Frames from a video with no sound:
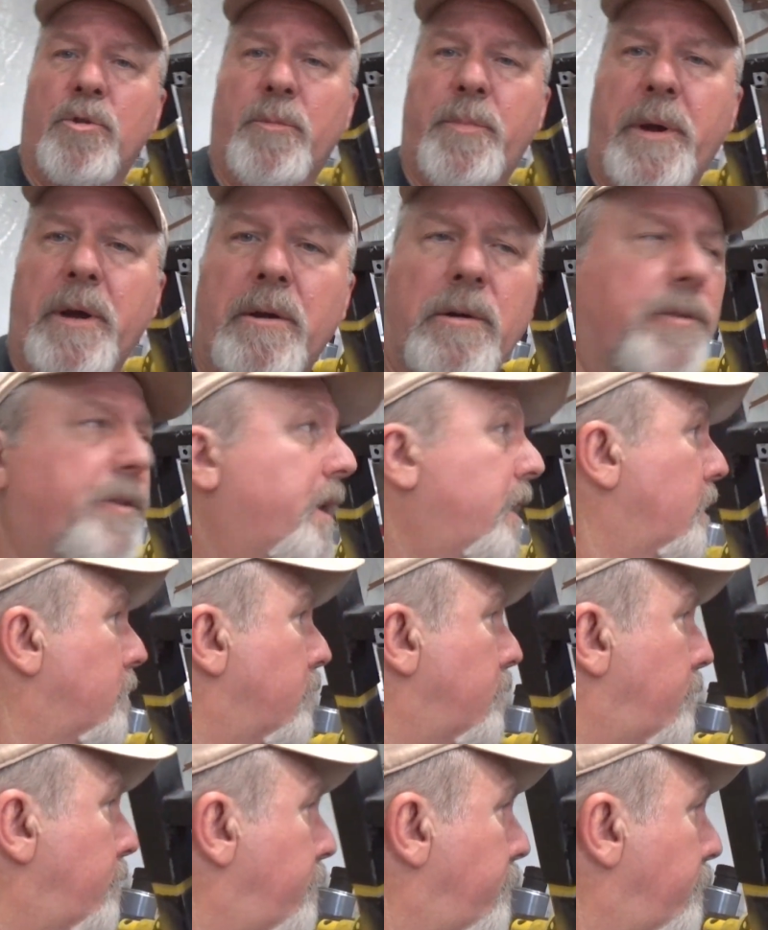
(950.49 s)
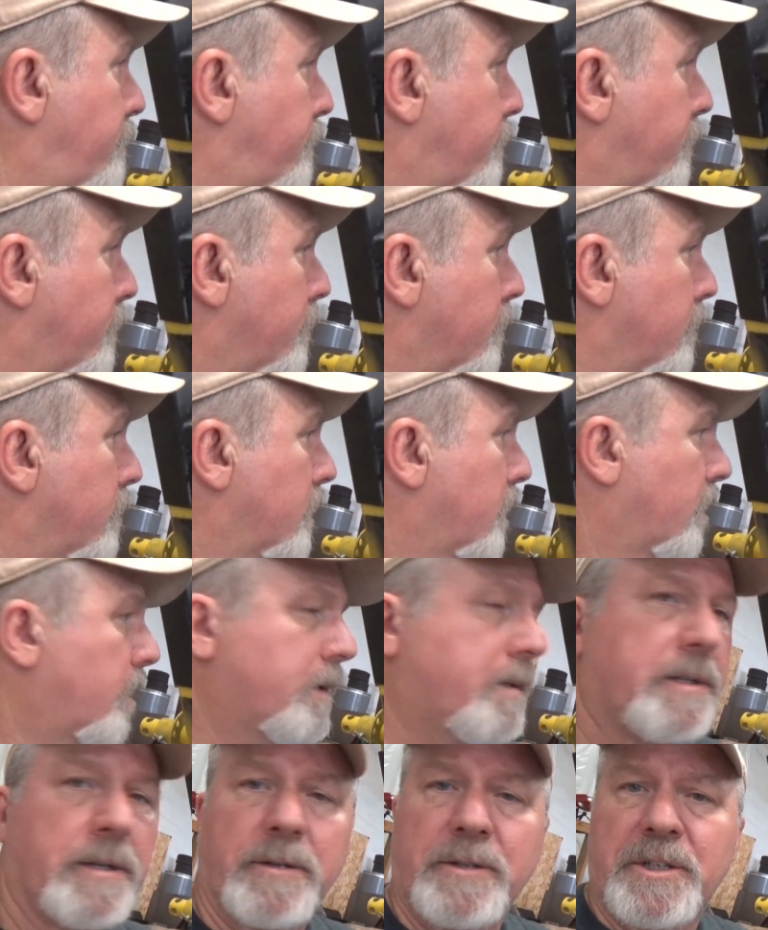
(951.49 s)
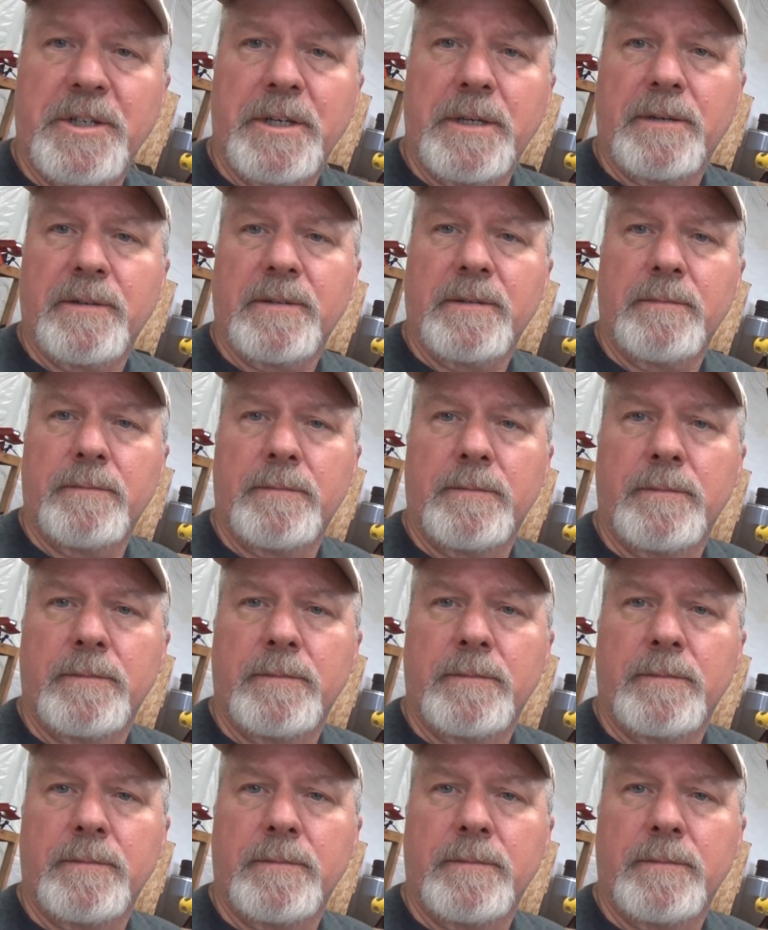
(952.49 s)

repair on that? Right there she is.